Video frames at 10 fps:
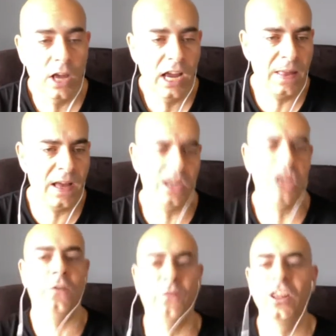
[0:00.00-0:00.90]
and now you're
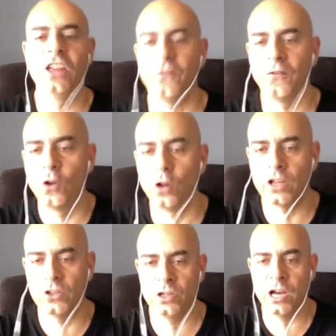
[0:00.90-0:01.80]
feeling full
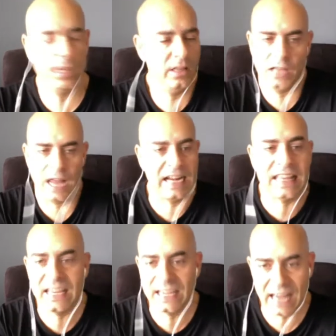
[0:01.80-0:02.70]
because
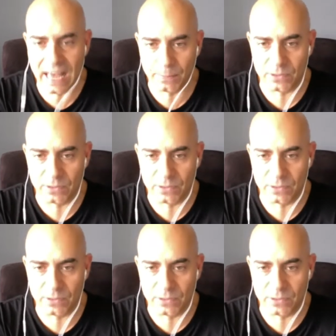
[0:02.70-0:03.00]
anything can happen.